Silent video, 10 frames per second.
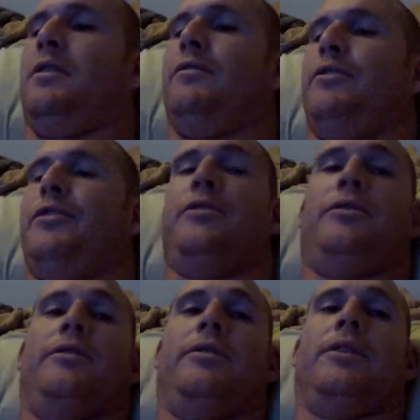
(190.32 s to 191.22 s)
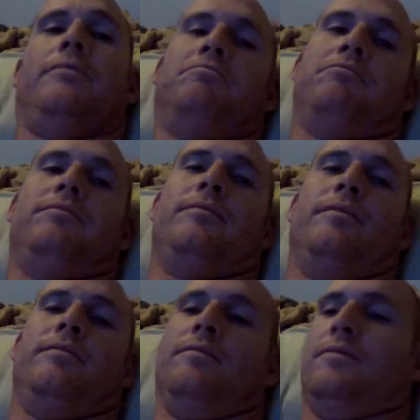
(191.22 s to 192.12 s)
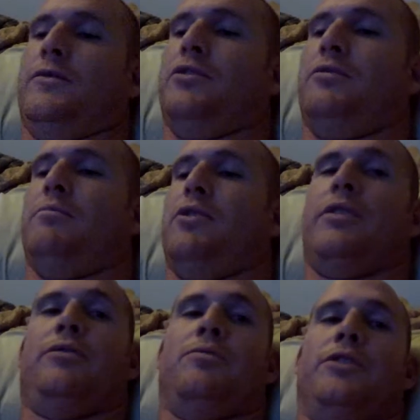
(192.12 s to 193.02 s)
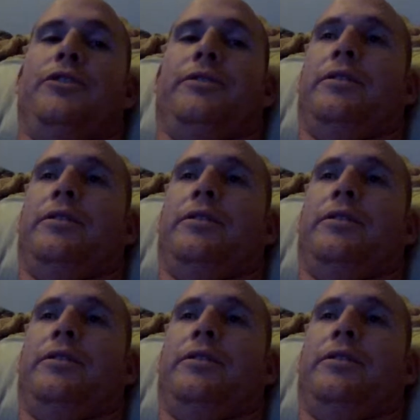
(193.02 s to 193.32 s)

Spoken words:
if you're used to it, it shouldn't bug you too much.